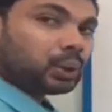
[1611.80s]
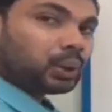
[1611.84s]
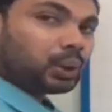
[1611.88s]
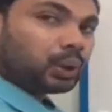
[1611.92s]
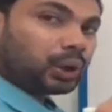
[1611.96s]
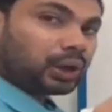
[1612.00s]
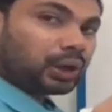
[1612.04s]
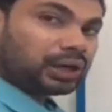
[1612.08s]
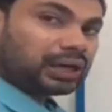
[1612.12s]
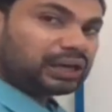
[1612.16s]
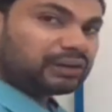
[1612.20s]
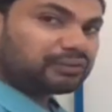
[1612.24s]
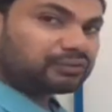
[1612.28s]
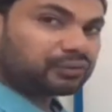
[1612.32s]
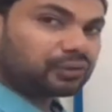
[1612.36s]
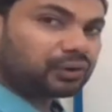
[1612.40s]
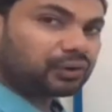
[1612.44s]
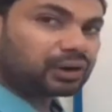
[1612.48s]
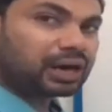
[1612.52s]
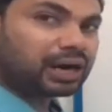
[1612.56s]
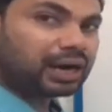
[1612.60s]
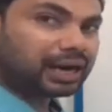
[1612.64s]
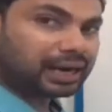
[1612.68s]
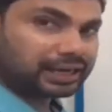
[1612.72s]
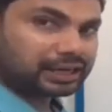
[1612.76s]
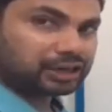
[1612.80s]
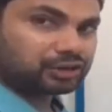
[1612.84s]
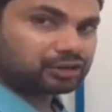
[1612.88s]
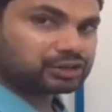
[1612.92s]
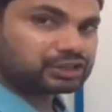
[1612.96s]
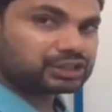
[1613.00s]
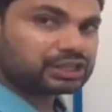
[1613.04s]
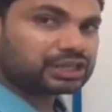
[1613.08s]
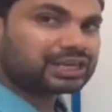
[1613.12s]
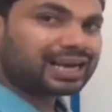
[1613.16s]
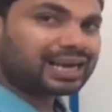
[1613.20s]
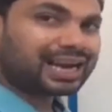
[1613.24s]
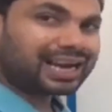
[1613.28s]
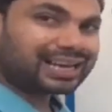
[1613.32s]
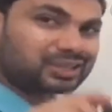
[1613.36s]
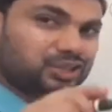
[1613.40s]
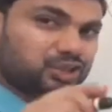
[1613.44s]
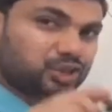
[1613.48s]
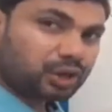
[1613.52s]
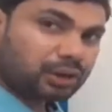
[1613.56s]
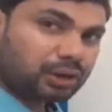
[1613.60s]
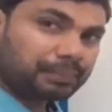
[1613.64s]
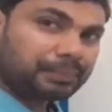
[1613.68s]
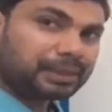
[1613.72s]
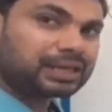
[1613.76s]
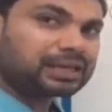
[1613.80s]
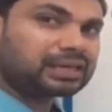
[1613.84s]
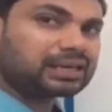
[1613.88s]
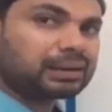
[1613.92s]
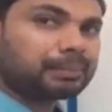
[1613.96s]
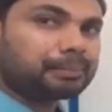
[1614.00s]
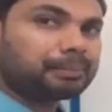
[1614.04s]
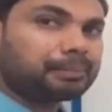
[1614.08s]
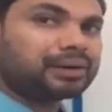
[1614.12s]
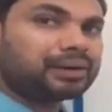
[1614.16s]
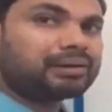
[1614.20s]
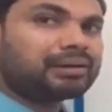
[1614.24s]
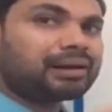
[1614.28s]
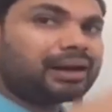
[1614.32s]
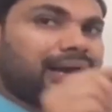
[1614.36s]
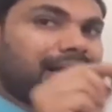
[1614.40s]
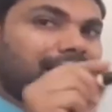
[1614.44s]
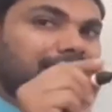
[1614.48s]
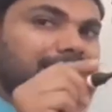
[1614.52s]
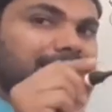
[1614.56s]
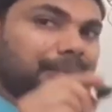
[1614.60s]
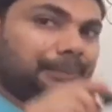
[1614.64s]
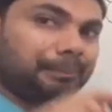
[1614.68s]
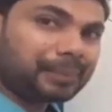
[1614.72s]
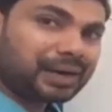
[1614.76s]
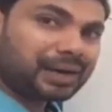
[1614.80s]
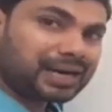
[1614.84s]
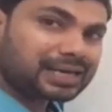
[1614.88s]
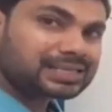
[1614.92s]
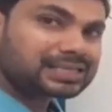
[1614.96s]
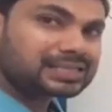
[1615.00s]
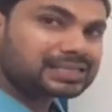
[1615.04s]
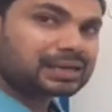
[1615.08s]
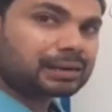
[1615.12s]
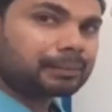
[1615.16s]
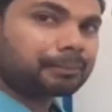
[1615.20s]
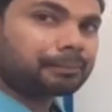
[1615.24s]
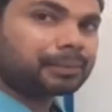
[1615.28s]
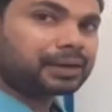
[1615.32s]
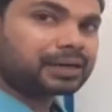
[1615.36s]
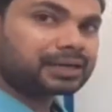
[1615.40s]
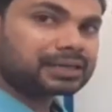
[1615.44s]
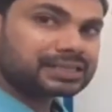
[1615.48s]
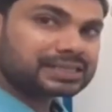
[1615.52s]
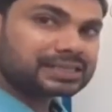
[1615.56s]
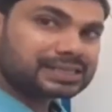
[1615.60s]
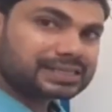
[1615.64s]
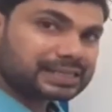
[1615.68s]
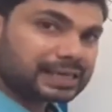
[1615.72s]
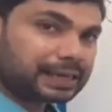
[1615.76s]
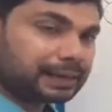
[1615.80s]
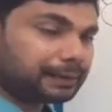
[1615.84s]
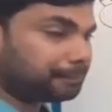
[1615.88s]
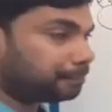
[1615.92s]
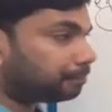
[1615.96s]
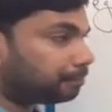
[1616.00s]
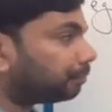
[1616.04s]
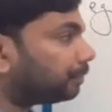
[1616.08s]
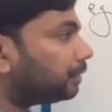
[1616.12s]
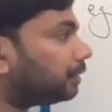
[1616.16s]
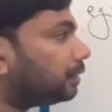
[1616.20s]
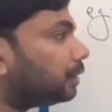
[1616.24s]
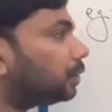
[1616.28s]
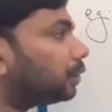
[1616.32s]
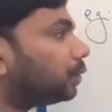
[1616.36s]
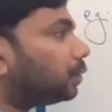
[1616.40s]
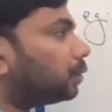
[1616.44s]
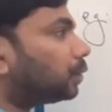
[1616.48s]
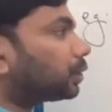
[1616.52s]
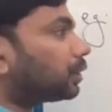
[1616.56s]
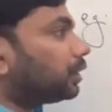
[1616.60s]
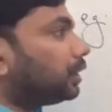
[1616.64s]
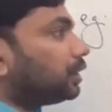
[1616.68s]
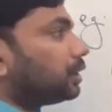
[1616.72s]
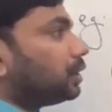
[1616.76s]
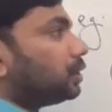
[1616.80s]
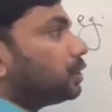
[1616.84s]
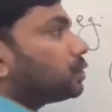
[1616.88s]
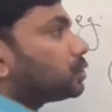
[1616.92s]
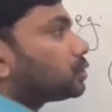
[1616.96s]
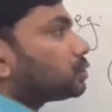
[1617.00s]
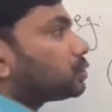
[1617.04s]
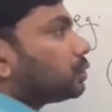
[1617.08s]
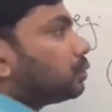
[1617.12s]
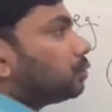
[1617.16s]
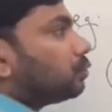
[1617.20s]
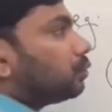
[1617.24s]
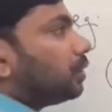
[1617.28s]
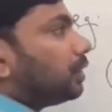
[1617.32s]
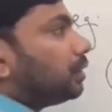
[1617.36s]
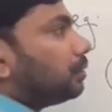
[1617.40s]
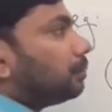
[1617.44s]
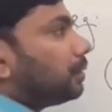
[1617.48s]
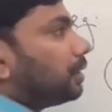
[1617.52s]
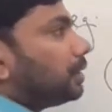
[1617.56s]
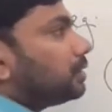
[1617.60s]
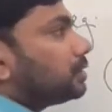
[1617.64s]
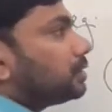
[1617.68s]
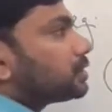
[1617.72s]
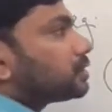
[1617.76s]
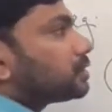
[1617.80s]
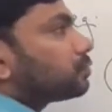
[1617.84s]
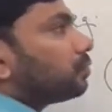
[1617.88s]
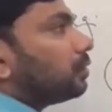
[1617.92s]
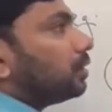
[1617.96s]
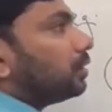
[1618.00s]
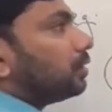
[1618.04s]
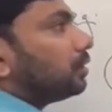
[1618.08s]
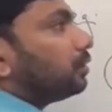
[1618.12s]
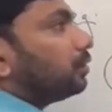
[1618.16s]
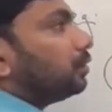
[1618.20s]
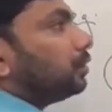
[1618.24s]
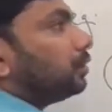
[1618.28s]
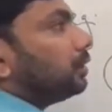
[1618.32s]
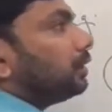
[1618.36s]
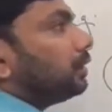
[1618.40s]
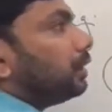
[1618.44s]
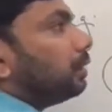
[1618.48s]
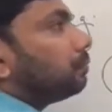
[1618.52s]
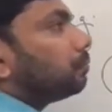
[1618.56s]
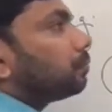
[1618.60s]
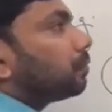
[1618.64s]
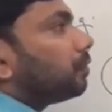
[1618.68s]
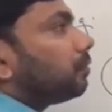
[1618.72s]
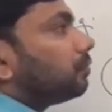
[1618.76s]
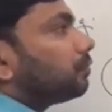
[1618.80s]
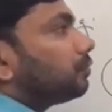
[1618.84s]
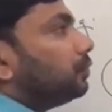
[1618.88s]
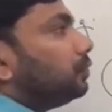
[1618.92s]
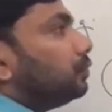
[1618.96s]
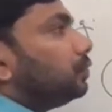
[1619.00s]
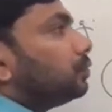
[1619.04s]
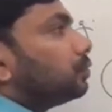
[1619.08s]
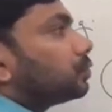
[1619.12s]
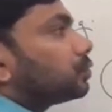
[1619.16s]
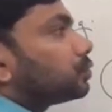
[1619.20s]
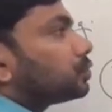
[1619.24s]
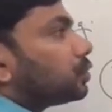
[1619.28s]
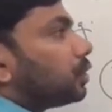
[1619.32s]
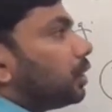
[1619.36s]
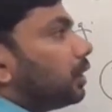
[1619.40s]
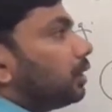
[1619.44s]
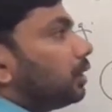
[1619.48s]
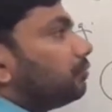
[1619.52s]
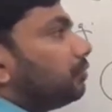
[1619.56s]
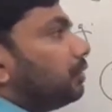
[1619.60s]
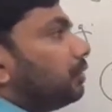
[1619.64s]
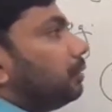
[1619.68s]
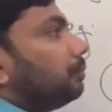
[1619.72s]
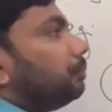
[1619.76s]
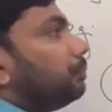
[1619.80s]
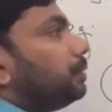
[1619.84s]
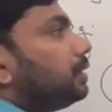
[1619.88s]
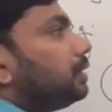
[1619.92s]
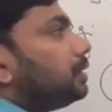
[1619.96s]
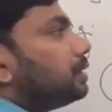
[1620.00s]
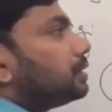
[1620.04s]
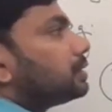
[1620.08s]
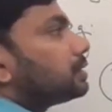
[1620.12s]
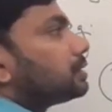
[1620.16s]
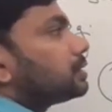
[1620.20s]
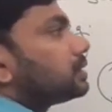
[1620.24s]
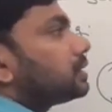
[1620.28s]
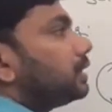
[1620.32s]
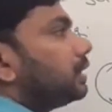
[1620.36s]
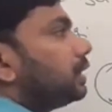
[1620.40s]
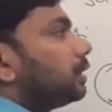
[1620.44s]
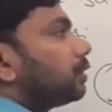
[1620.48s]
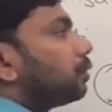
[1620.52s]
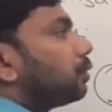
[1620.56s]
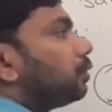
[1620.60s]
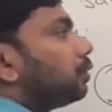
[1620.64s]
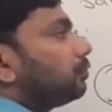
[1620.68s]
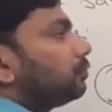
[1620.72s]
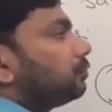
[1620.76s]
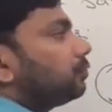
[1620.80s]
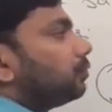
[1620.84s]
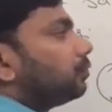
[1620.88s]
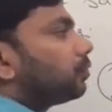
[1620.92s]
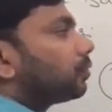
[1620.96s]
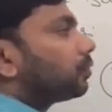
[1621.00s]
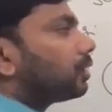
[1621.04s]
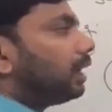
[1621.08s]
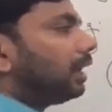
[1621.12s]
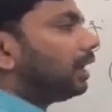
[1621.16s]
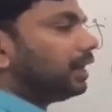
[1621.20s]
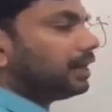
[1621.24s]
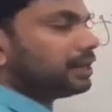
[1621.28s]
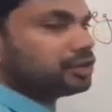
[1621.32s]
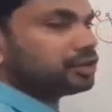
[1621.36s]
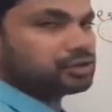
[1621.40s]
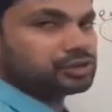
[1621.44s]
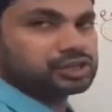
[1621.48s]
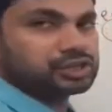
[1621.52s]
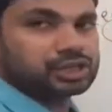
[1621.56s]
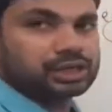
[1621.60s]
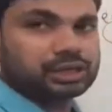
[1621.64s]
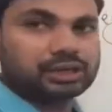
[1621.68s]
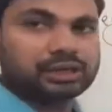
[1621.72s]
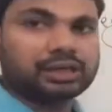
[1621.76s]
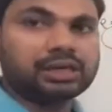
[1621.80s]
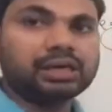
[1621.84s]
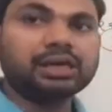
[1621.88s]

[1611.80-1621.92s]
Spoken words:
Only for hydrogen, atomic number and mass number same. Okay, so 1 minus 1. Number of neutron will be 0 for hydrogen.